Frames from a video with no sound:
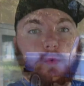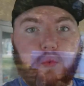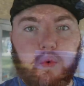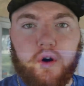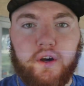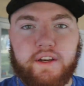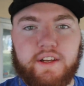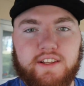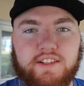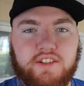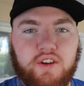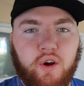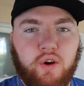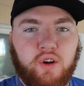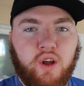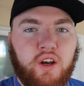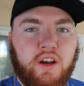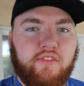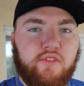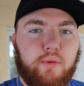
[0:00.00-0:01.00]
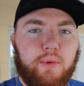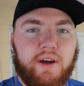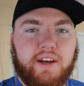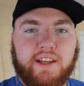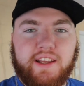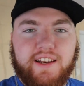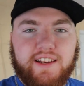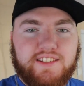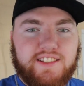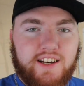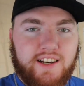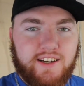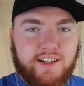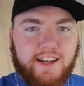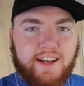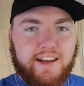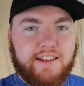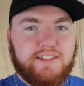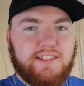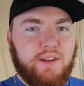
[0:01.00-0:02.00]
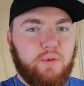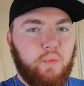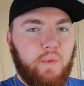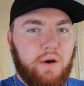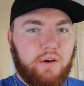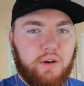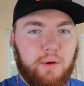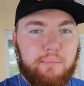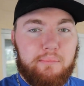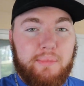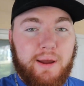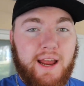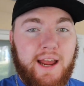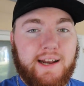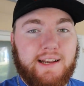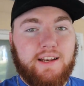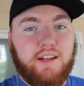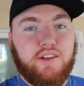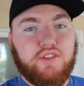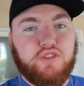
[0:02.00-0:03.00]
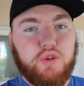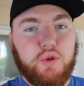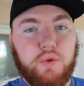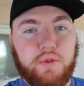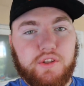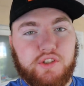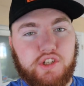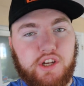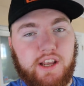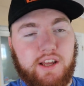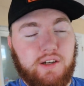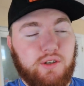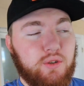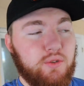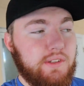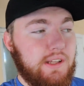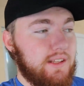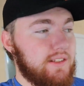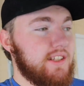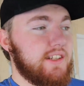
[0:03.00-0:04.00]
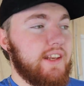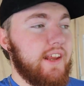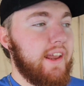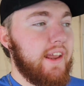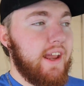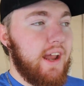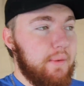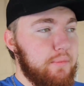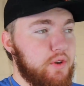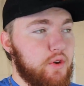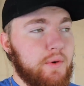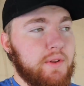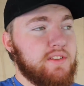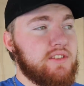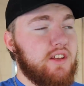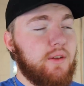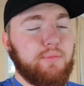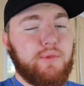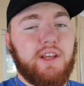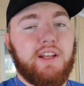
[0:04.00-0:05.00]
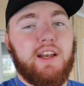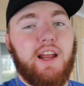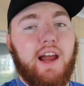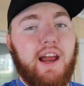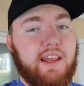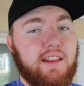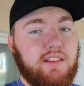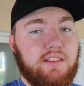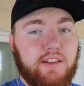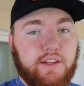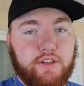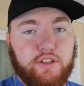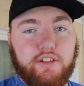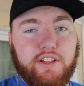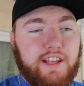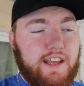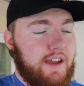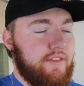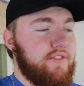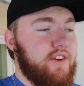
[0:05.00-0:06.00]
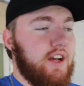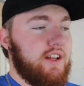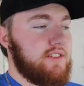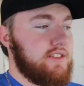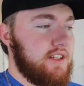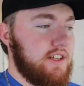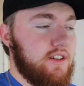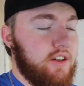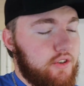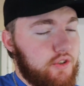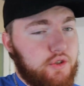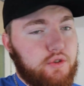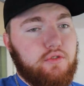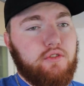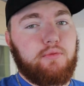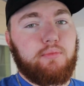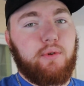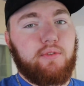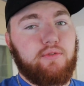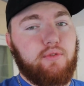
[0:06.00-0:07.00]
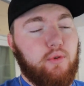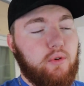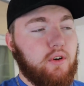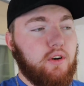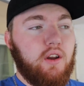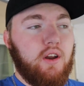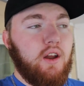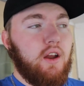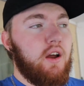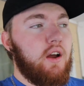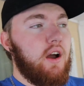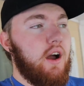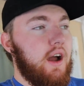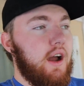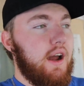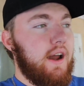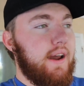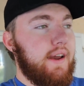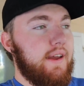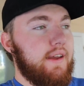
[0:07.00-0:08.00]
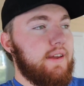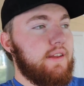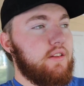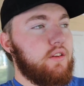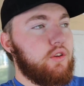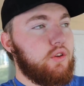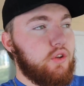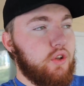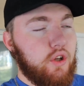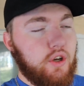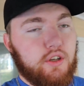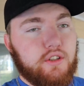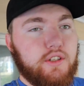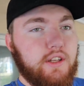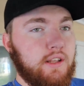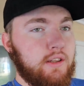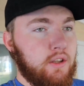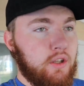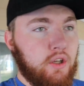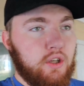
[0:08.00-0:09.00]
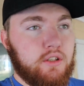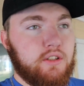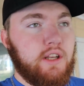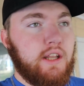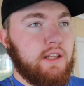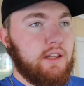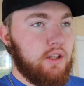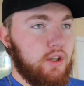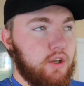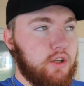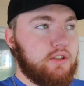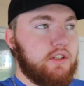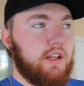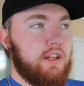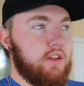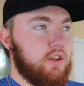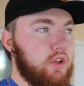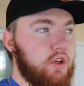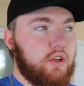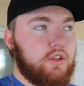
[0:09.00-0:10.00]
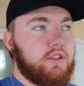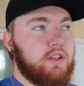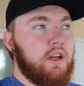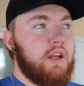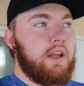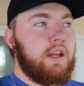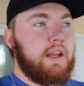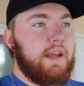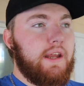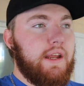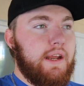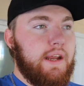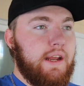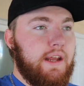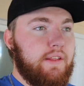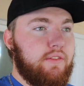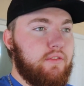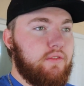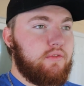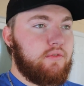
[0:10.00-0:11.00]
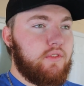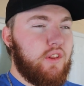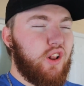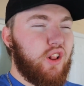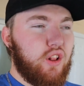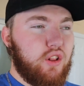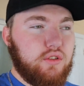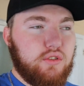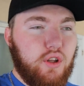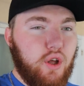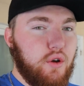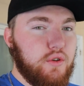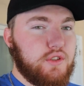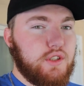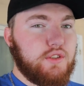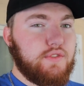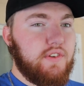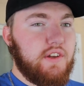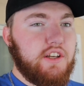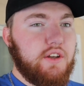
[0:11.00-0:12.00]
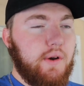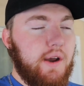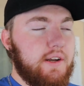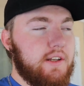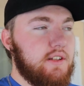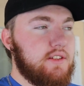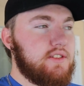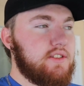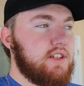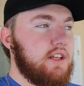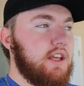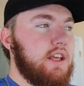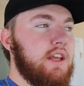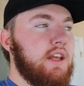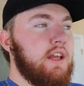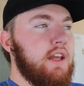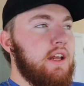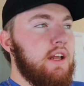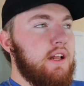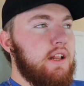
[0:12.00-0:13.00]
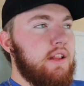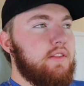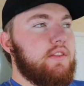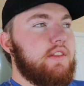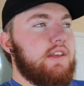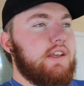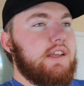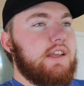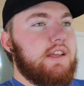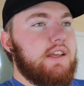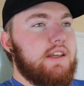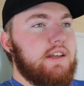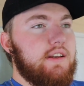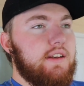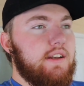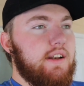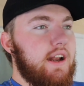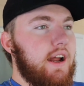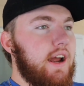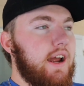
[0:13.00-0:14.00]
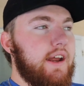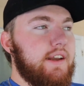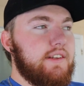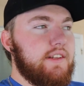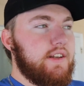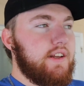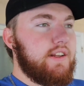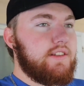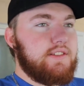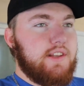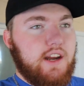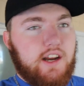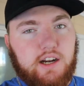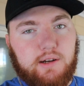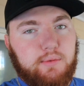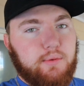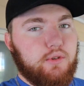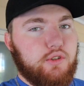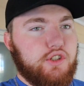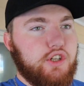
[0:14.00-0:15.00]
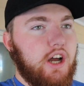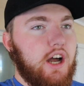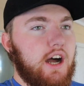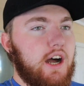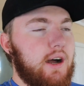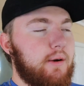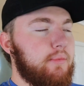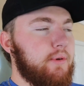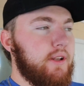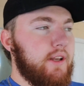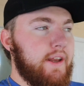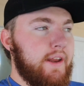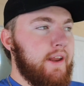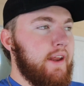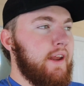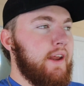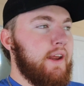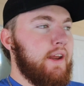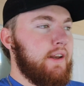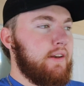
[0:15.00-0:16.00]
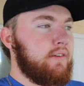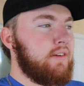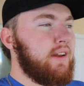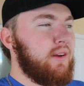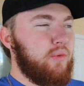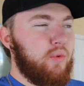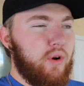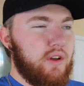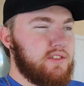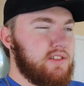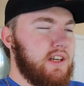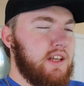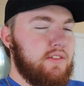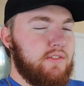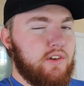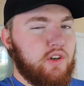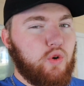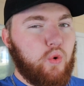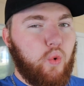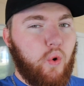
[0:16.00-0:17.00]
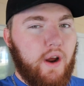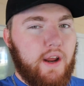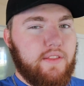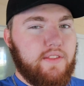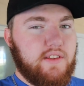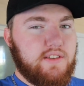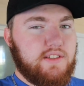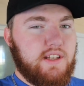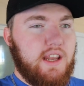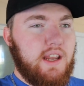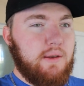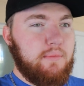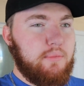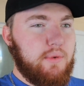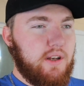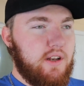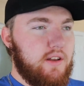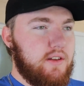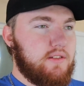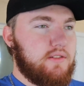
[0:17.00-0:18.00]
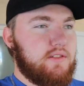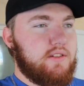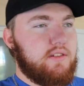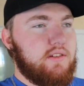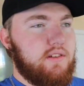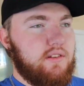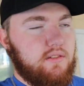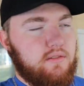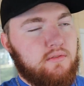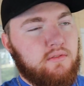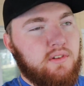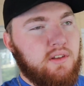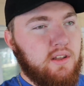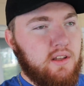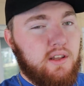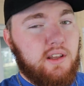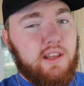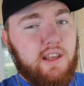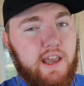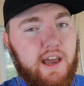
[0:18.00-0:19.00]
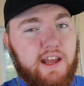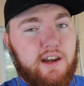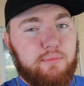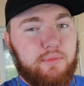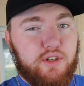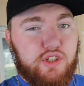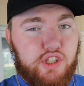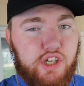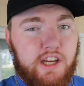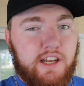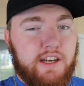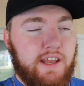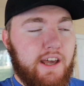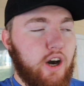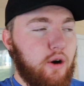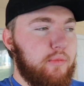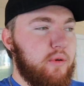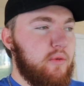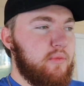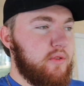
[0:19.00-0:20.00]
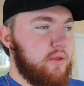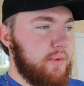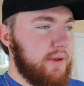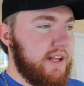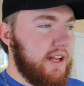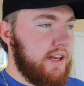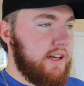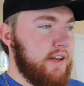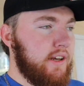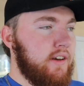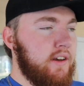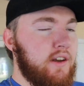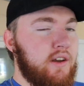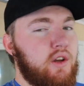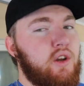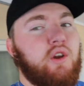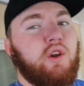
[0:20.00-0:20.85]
What is going on, everybody? It is Aaron Cates and welcome back to the channel. Now today I'm doing something I literally have not seen on YouTube before. I looked and looked and looked and looked, and the closest video I could see, the guy did a terrible job and it wasn't even quite the same because he had a machine help him in the beginning.